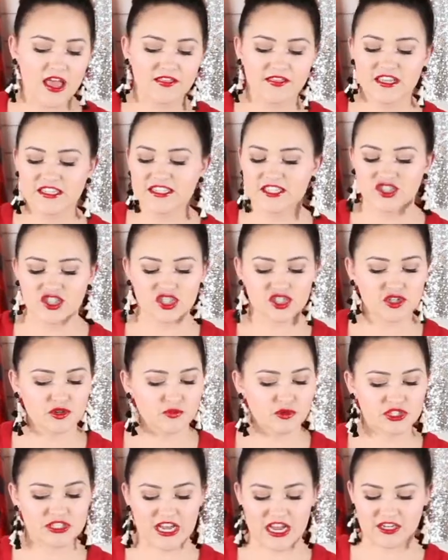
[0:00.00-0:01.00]
This is just to
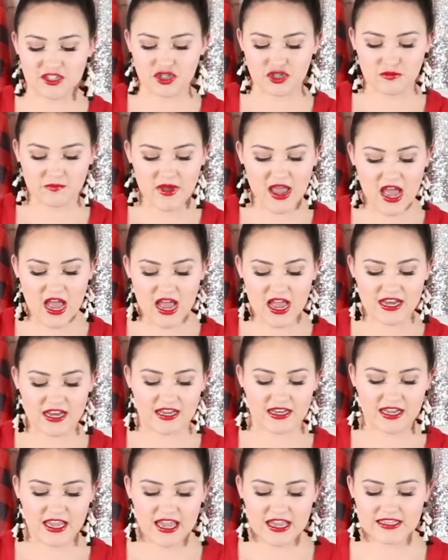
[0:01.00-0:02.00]
protect your mat
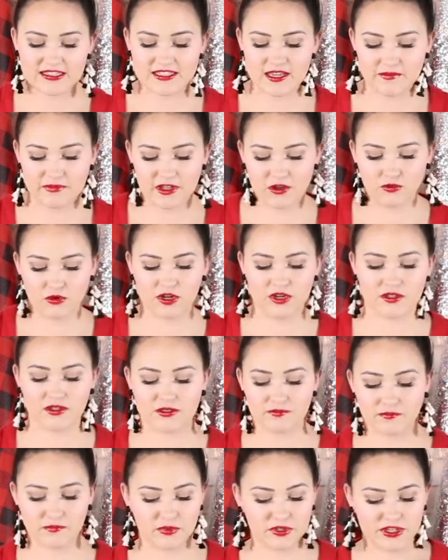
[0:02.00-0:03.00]
in case something were
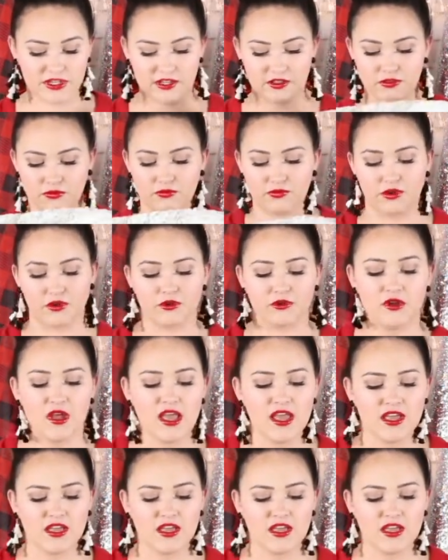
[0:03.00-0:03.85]
to bleed through.